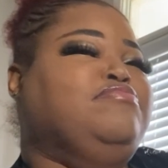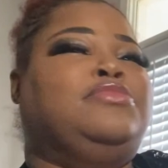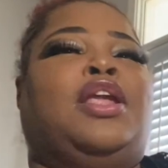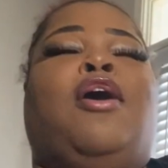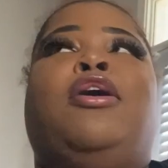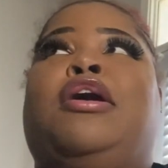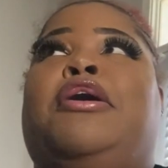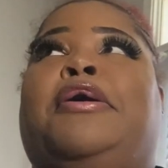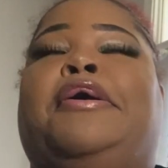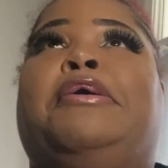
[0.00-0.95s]
Hold
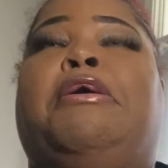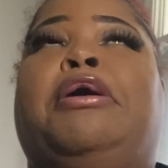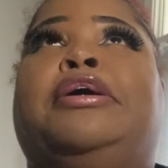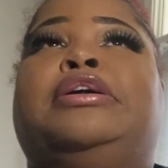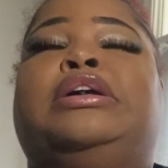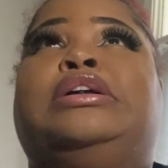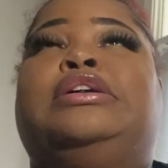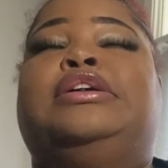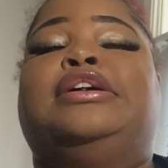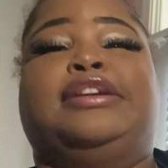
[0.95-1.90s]
on. Ooh.
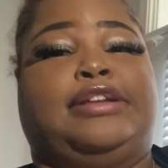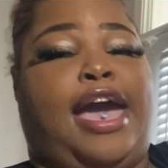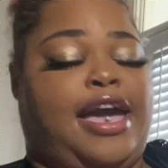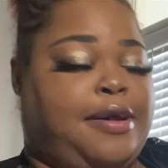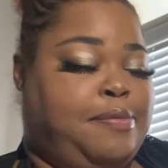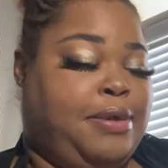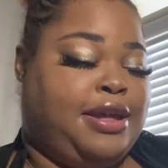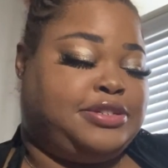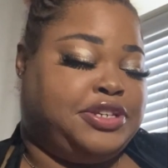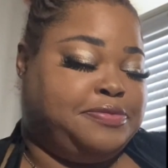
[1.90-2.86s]
Damn,
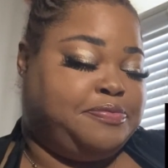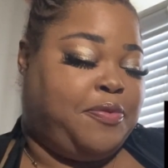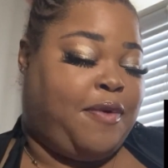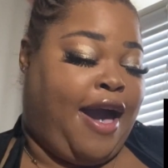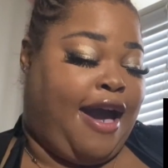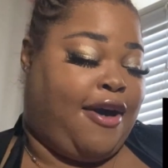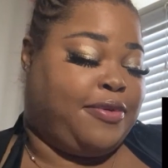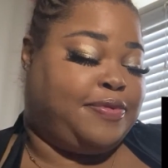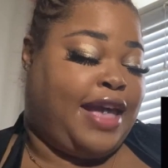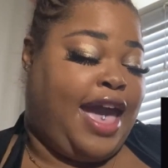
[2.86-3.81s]
bitch.
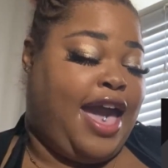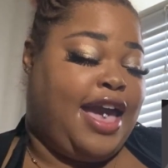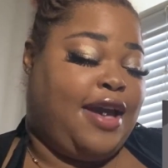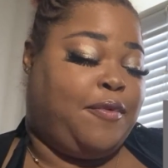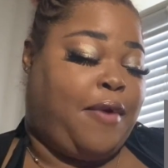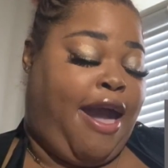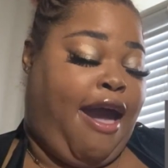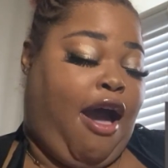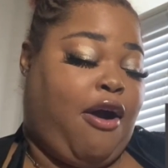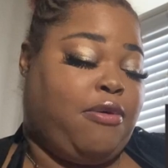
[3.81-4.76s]
Wow. That,
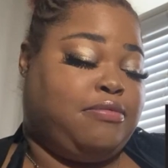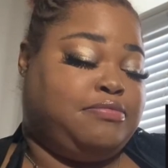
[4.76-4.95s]
wow.